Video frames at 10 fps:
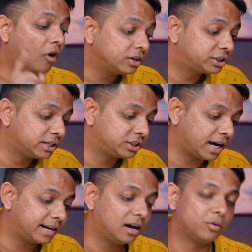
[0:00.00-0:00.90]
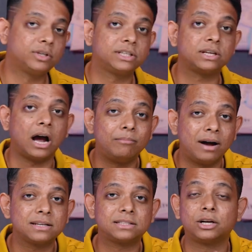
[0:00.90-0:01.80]
Ronshine China, which is
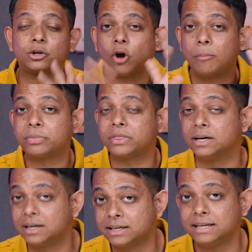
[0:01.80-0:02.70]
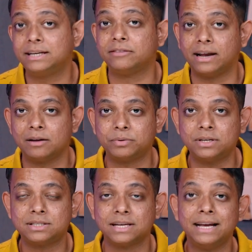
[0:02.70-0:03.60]
amongst the top 30
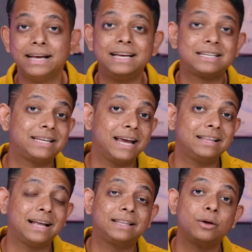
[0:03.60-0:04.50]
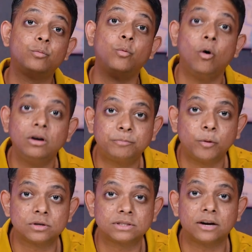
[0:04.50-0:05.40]
developers, is saying that they won't
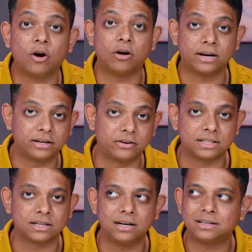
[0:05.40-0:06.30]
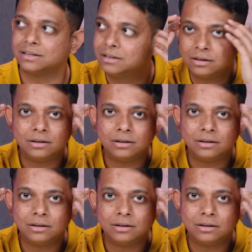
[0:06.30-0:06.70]
post their audited result.